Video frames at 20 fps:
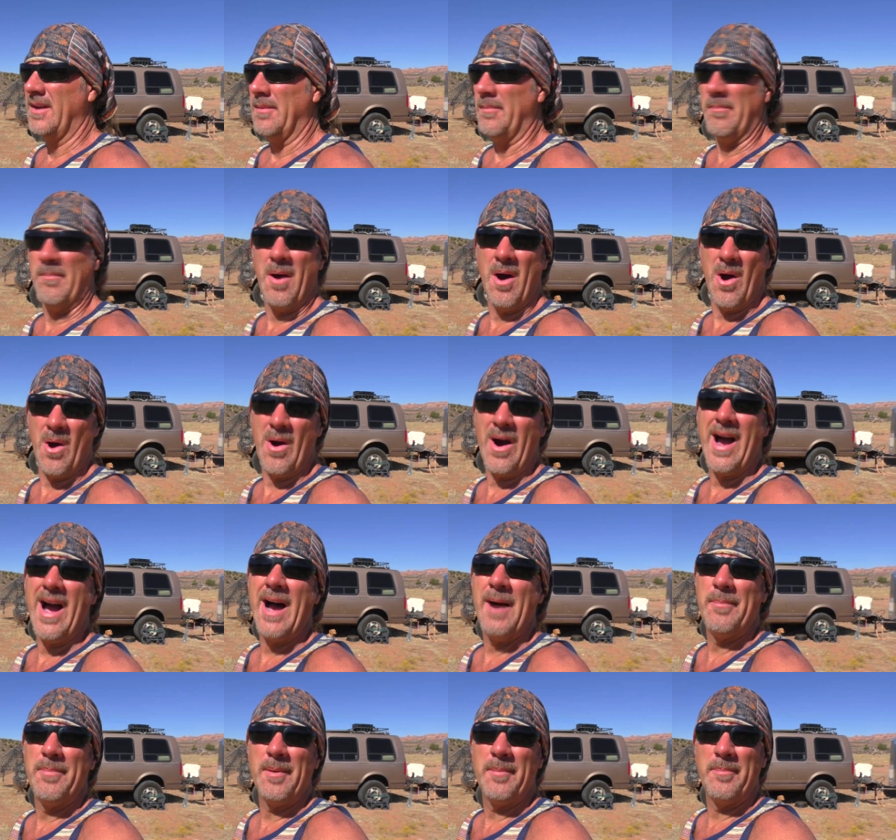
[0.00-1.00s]

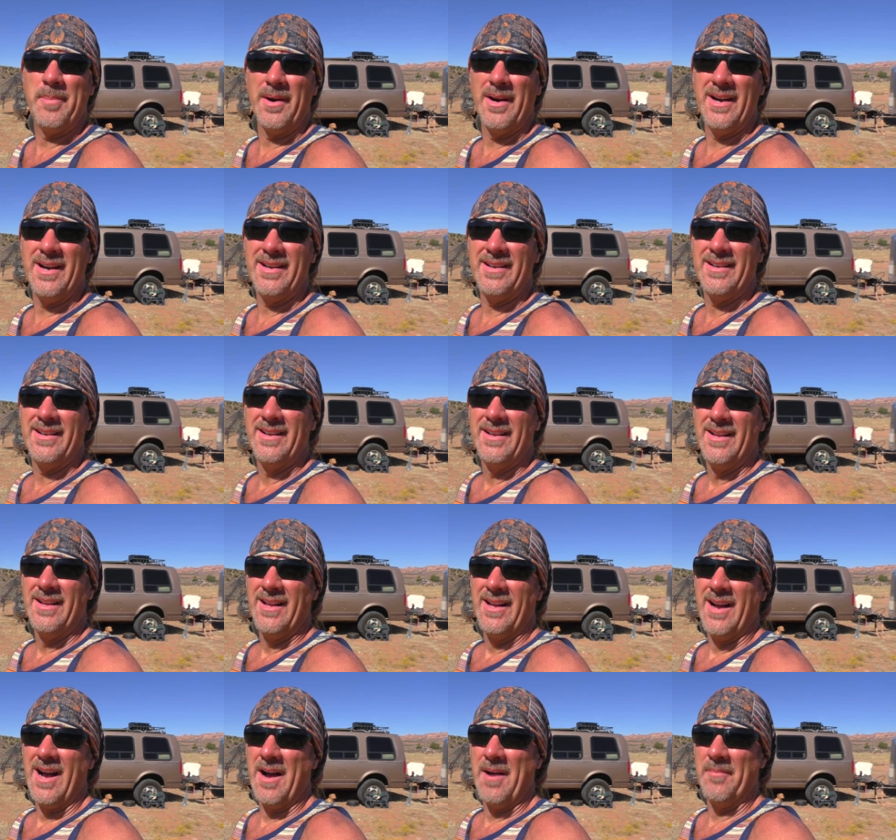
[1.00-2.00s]
Moab, but
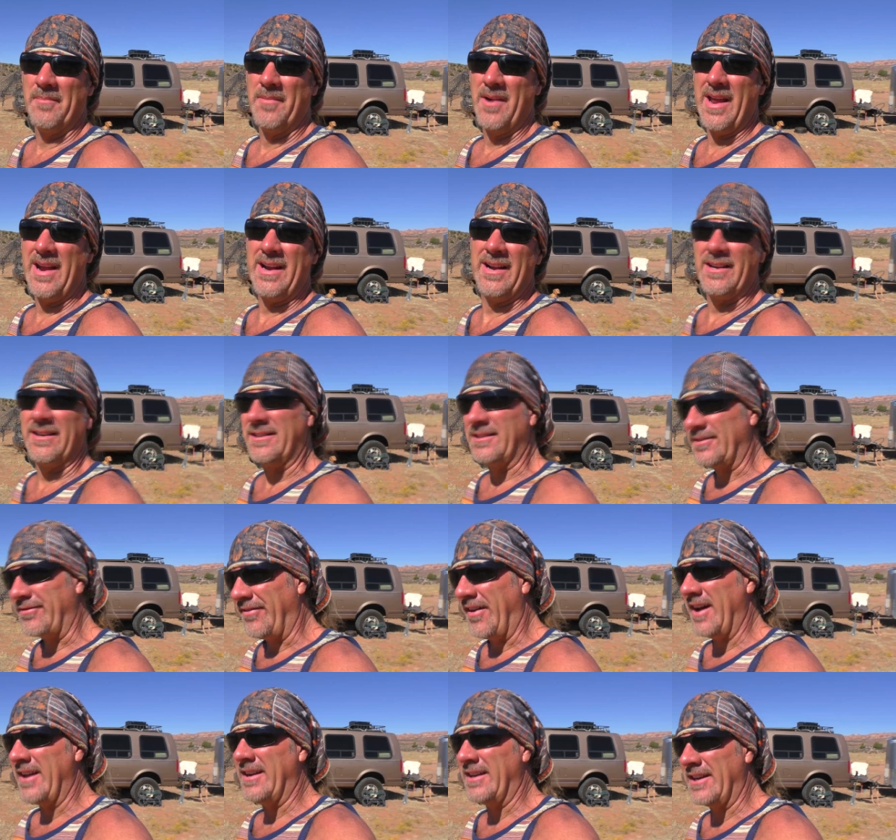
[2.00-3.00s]
I'm ready to just
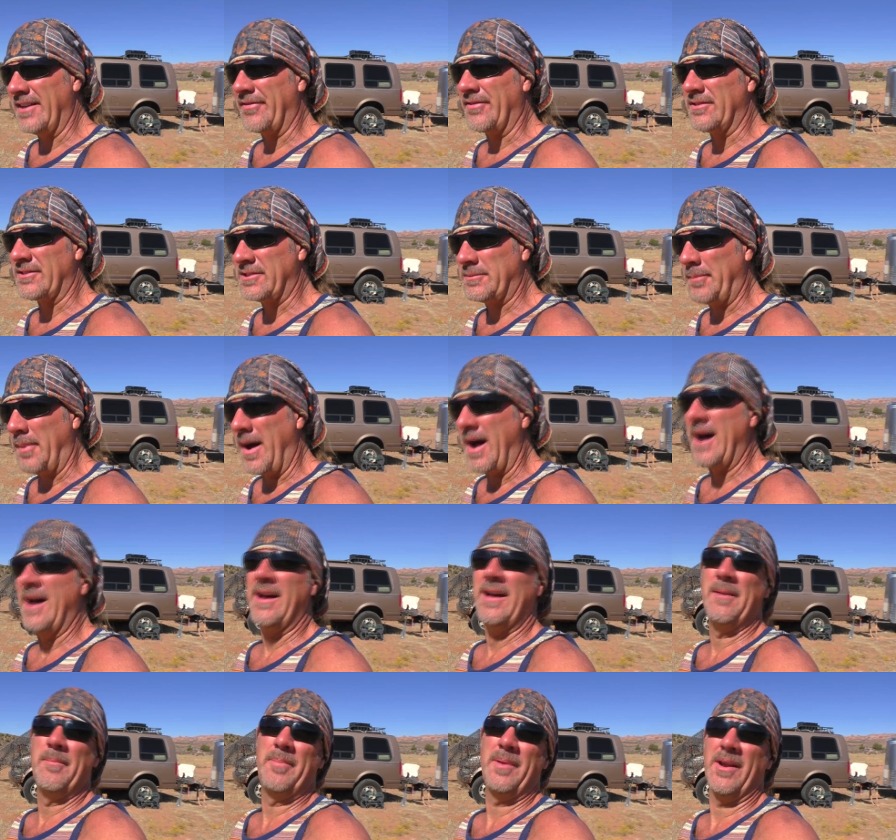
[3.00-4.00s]
find a different
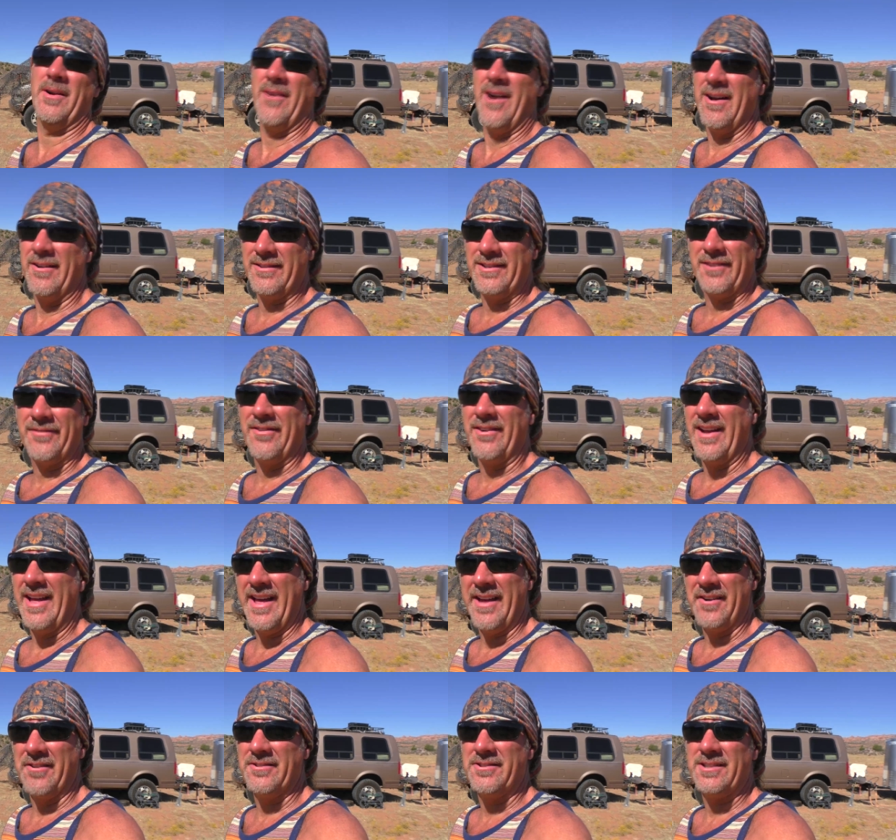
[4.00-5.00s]
spot and be around different
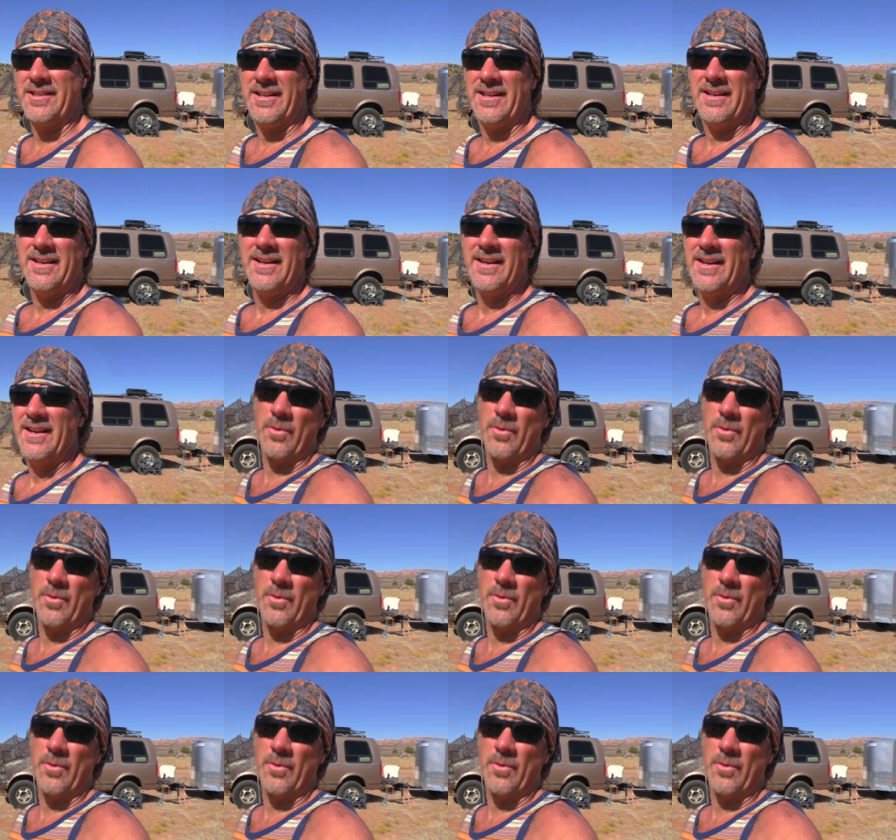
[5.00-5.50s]
energy.